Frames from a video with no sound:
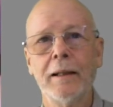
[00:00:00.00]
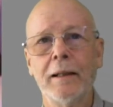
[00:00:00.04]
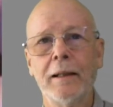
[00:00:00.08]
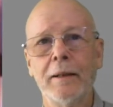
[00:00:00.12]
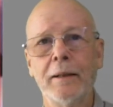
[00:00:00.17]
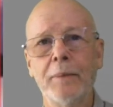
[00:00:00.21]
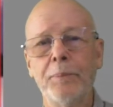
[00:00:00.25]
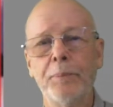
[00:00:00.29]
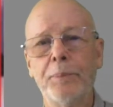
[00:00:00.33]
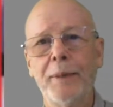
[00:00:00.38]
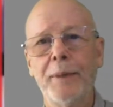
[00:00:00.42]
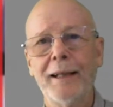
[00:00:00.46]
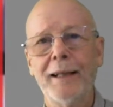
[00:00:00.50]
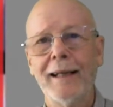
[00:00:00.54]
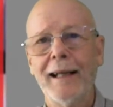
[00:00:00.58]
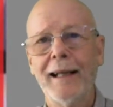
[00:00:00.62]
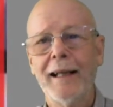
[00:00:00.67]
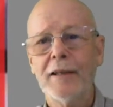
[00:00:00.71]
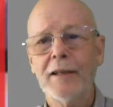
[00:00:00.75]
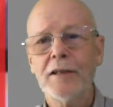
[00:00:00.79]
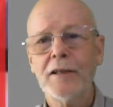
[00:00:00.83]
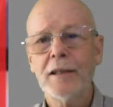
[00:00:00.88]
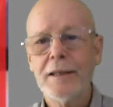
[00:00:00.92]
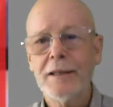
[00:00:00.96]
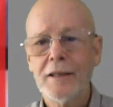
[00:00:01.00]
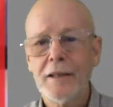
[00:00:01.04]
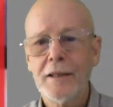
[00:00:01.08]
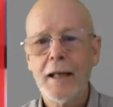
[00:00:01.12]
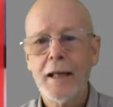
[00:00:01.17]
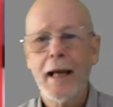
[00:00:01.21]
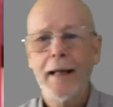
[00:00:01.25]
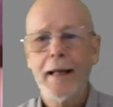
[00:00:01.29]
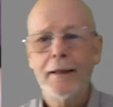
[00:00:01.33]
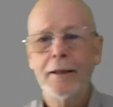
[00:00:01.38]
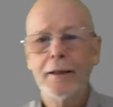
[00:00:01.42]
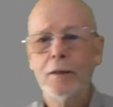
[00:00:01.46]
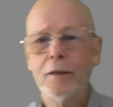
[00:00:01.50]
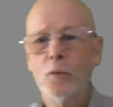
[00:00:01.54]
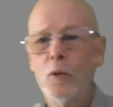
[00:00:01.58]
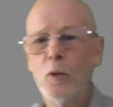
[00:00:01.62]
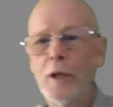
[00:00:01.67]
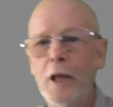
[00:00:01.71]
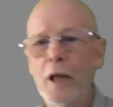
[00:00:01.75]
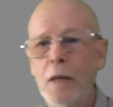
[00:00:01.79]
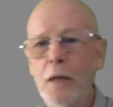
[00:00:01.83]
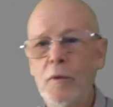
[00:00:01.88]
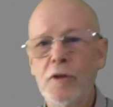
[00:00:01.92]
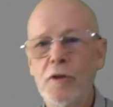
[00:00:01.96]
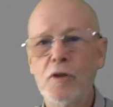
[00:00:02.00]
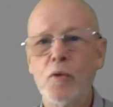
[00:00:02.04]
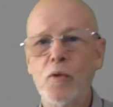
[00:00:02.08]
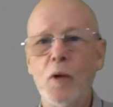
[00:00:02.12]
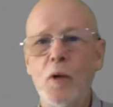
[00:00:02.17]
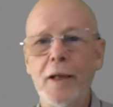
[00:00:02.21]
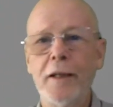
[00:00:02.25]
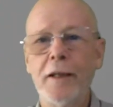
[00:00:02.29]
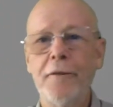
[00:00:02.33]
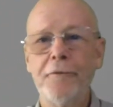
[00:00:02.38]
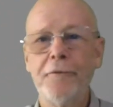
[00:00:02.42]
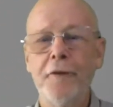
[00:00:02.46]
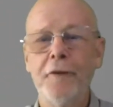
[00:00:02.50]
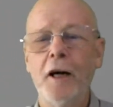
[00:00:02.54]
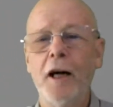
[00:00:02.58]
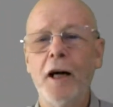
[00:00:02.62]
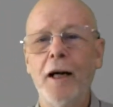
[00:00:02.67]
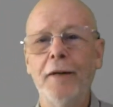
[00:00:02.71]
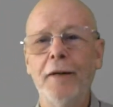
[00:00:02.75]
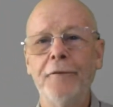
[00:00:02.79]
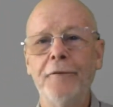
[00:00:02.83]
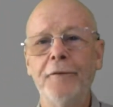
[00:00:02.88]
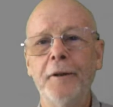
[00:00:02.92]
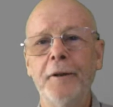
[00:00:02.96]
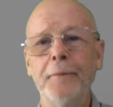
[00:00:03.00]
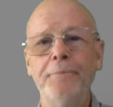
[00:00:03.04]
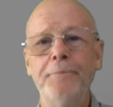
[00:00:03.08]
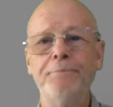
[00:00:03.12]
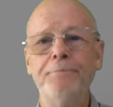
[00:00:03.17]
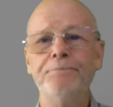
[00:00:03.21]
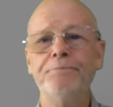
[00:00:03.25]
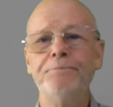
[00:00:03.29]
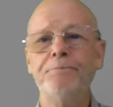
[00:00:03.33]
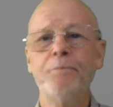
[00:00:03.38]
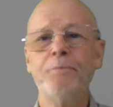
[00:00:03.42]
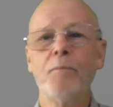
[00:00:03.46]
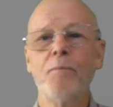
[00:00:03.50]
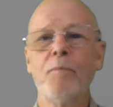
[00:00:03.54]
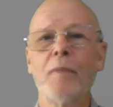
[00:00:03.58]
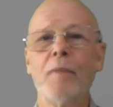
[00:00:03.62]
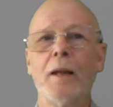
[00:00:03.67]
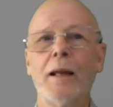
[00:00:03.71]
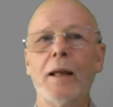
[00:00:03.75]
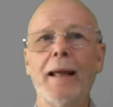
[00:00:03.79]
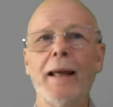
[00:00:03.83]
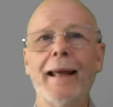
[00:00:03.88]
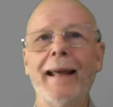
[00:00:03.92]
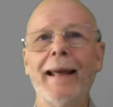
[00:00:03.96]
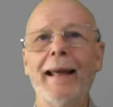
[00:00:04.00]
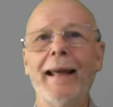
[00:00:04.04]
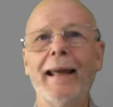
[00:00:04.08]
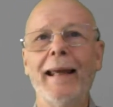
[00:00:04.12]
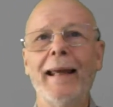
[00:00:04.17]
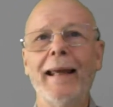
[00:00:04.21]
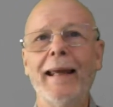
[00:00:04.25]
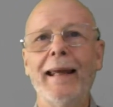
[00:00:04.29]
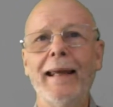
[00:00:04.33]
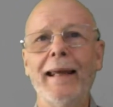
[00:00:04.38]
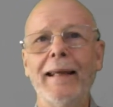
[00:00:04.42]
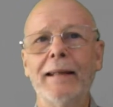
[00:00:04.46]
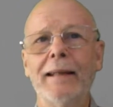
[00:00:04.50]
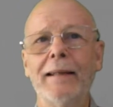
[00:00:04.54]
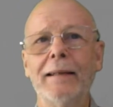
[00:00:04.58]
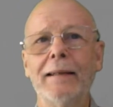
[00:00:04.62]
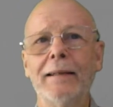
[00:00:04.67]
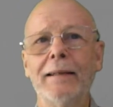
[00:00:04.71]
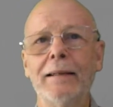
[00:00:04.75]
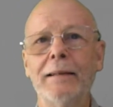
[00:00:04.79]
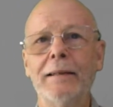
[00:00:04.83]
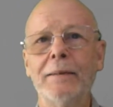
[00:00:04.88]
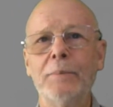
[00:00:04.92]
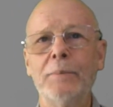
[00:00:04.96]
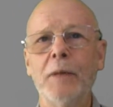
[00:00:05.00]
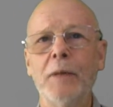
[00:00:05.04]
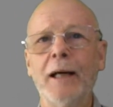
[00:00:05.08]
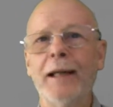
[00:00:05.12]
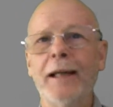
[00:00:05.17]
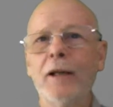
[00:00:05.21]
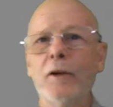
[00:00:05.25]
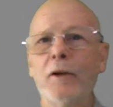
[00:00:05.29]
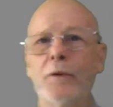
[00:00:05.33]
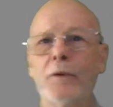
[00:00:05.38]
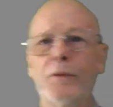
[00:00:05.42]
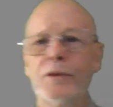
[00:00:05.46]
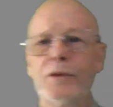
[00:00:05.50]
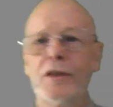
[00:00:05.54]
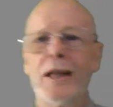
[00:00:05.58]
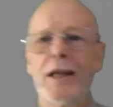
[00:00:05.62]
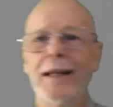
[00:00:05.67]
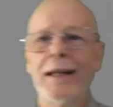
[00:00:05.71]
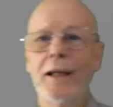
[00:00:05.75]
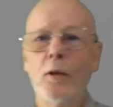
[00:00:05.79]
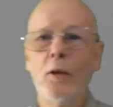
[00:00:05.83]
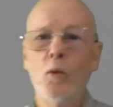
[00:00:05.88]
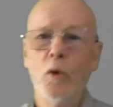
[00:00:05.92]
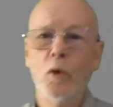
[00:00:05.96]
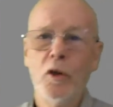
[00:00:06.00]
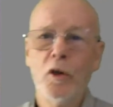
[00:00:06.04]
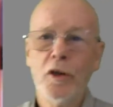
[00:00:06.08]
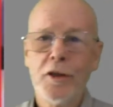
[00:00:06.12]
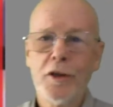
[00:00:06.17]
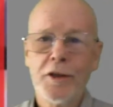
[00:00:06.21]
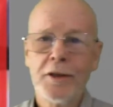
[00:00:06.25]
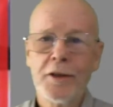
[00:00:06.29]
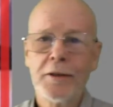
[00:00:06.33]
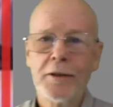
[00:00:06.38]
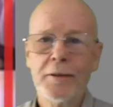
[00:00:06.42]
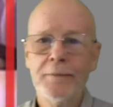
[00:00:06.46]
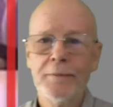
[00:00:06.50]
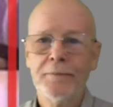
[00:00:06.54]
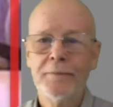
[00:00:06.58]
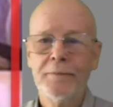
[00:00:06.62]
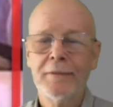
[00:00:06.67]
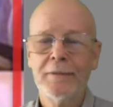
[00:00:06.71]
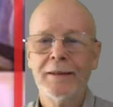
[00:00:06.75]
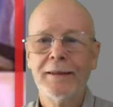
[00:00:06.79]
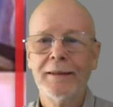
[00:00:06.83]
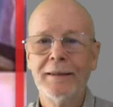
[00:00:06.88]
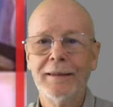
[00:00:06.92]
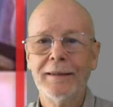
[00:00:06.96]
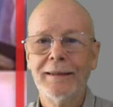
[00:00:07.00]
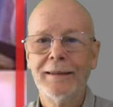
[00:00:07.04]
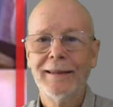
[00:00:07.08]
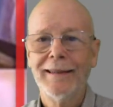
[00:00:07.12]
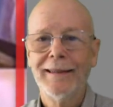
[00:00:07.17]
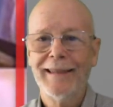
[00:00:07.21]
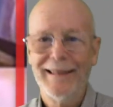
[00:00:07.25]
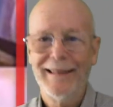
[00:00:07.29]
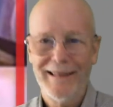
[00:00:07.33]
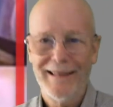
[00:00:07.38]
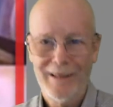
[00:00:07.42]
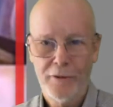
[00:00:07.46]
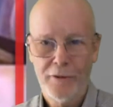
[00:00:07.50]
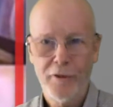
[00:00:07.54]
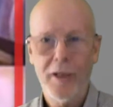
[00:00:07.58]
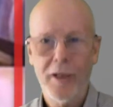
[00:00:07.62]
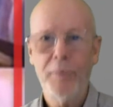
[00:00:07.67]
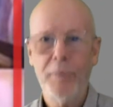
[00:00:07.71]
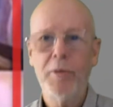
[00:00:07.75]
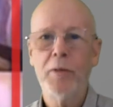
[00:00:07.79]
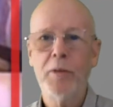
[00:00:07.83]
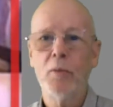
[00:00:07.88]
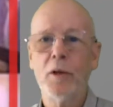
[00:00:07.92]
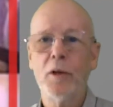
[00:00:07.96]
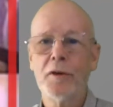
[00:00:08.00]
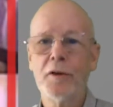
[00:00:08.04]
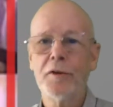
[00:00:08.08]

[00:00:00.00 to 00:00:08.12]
But it actually started when I was 25 and my health was getting worse. Treatment wasn't